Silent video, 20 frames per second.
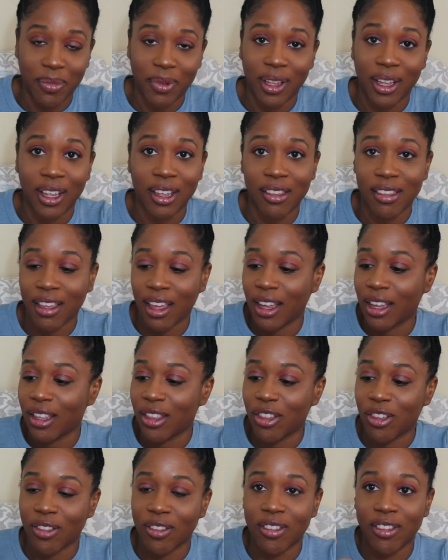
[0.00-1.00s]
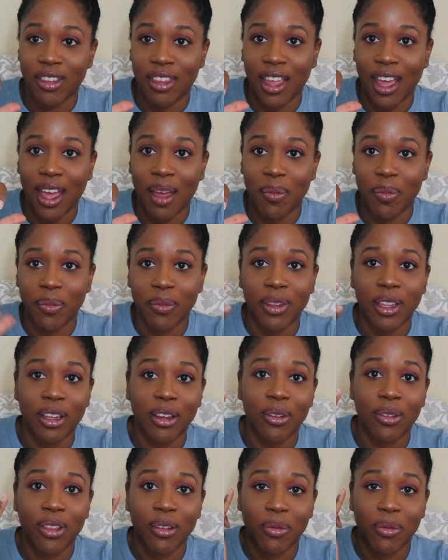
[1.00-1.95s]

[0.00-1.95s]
because I just dab, you know,